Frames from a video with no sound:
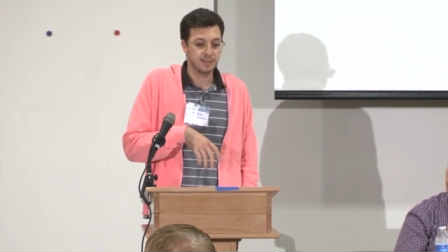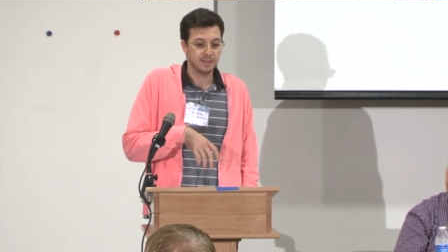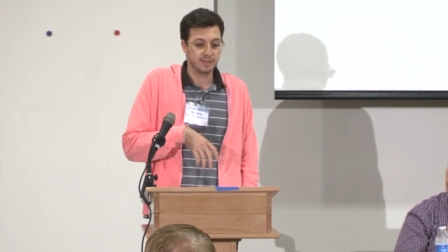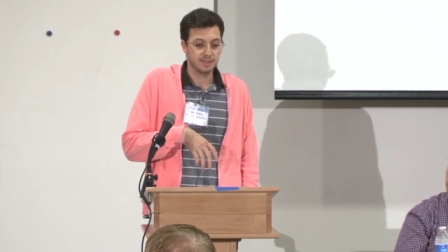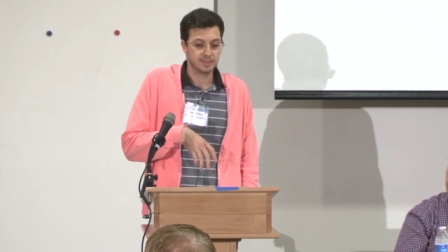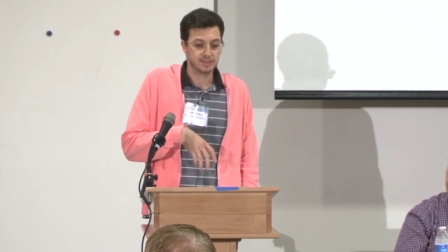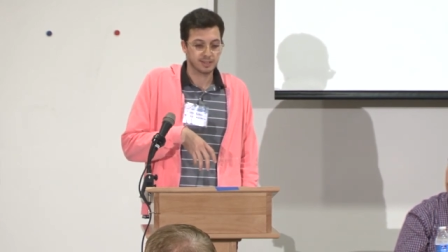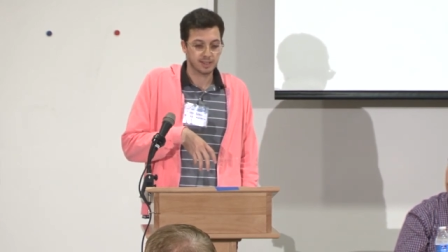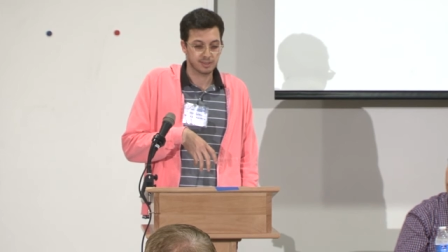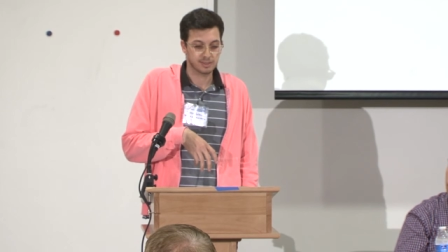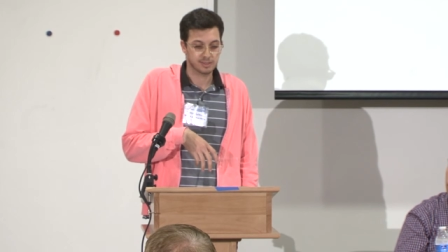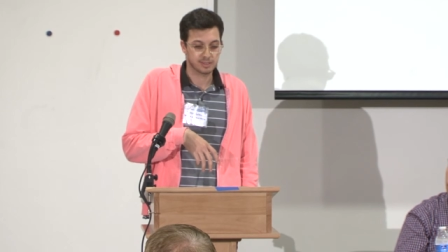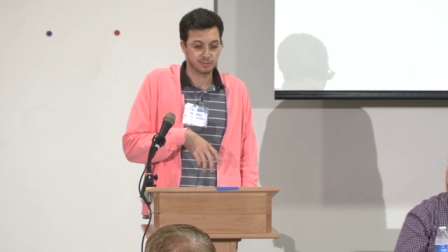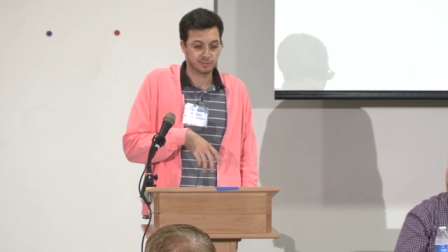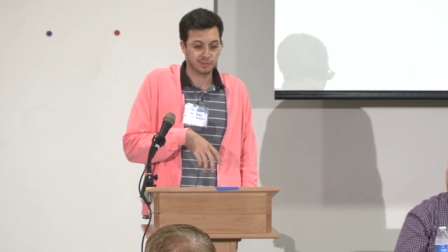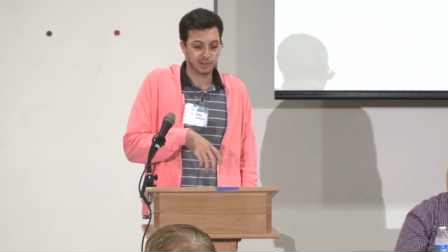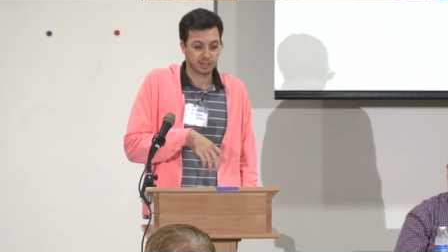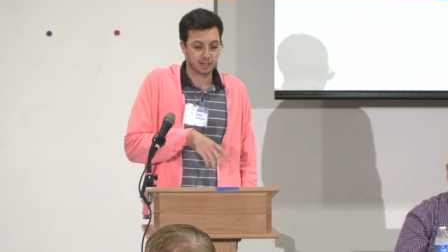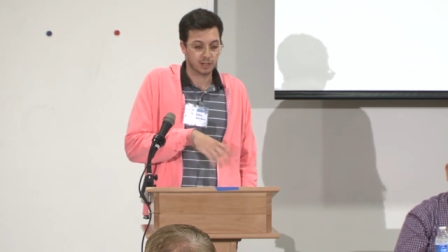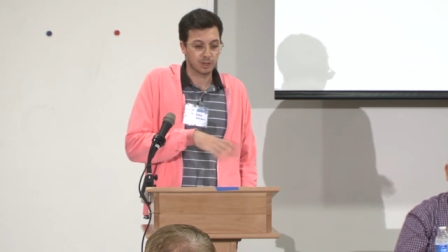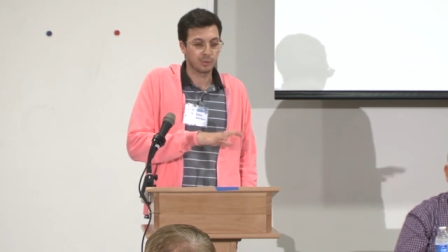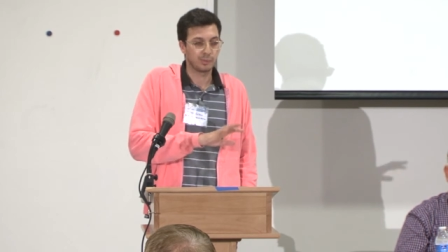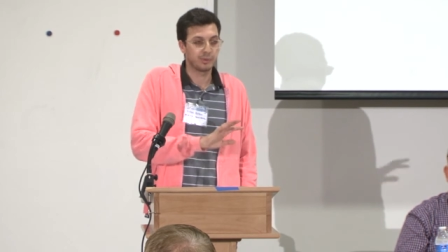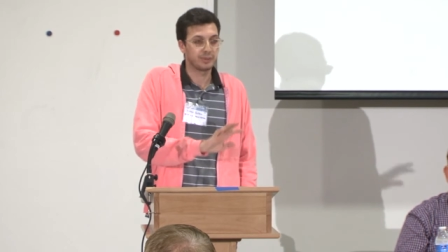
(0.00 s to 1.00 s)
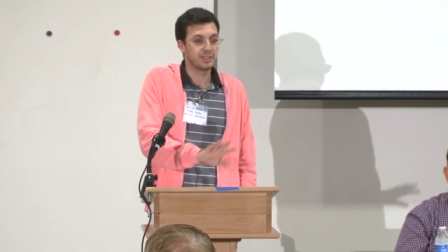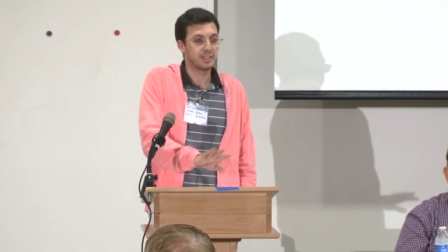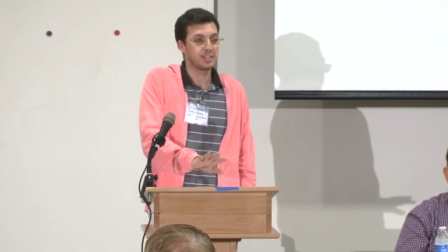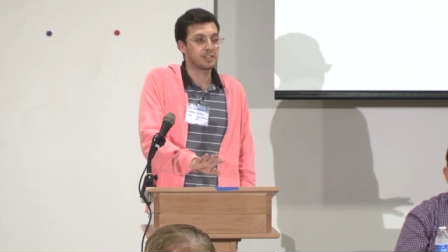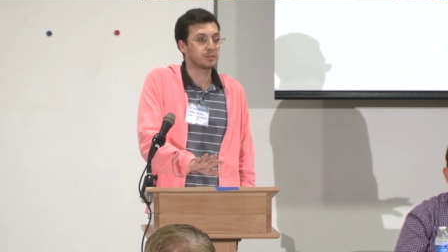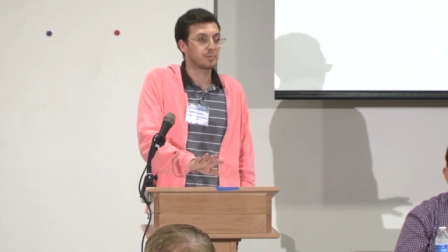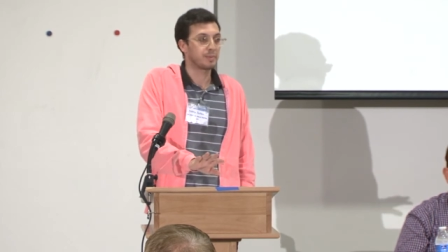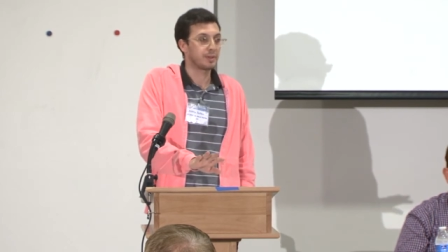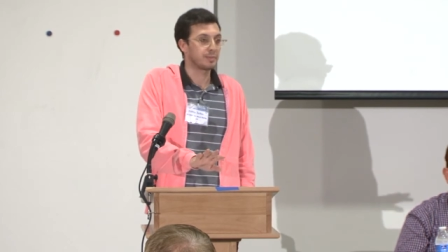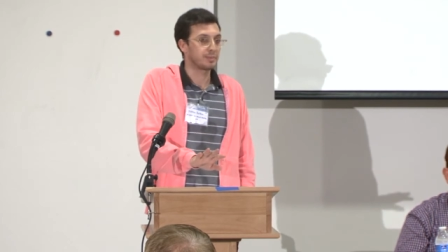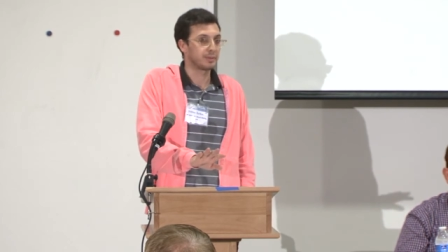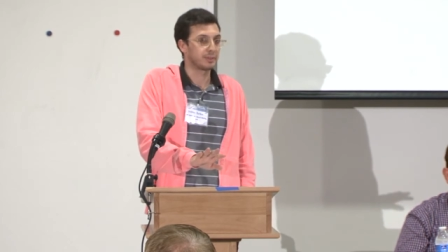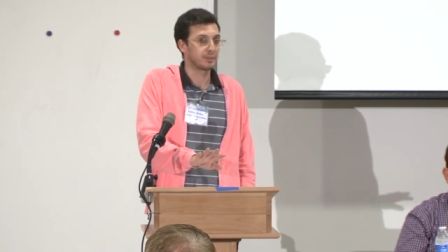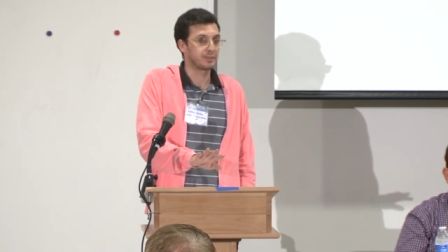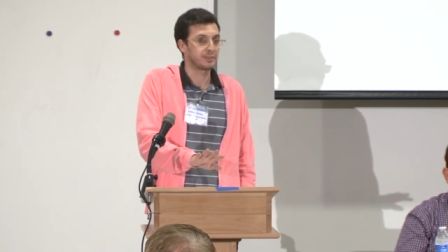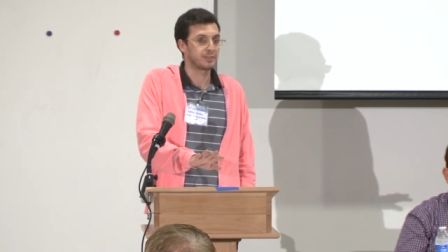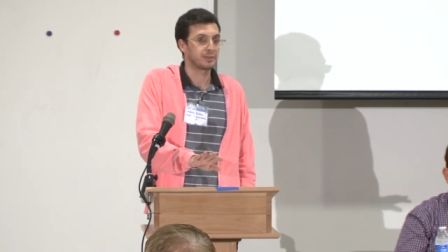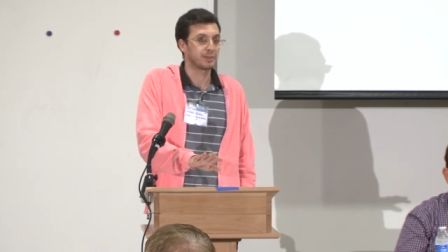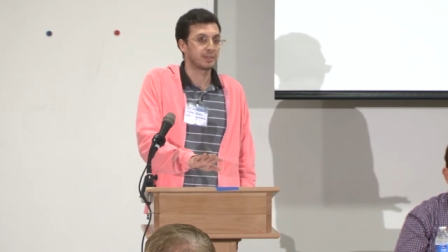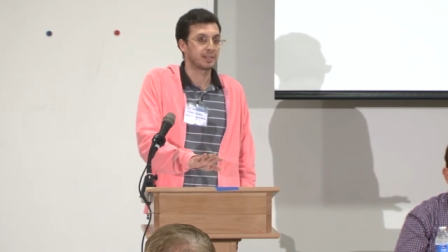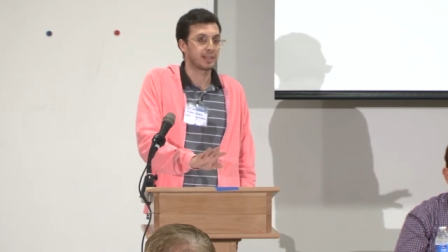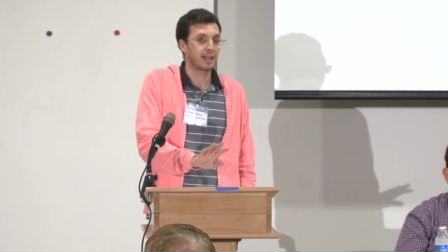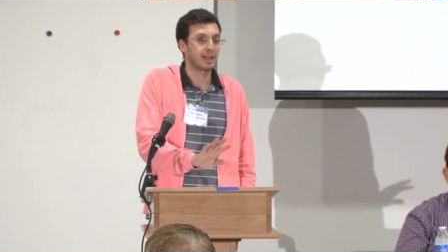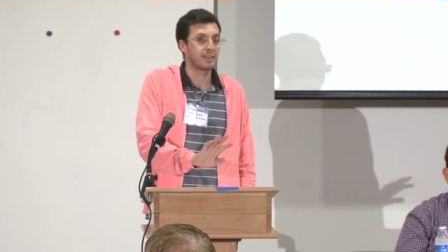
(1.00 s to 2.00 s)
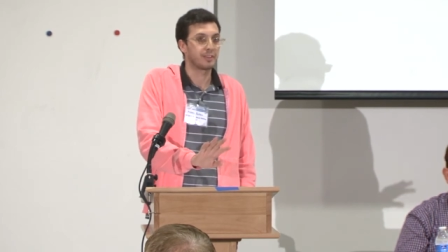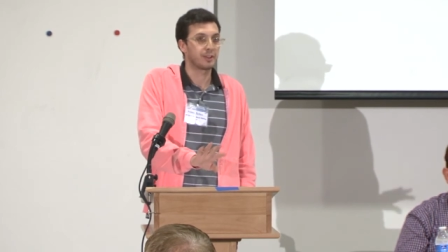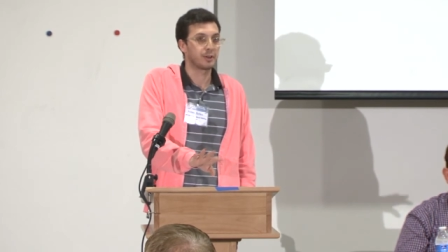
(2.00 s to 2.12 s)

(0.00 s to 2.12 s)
sense of like, oh, well, these people are doing that,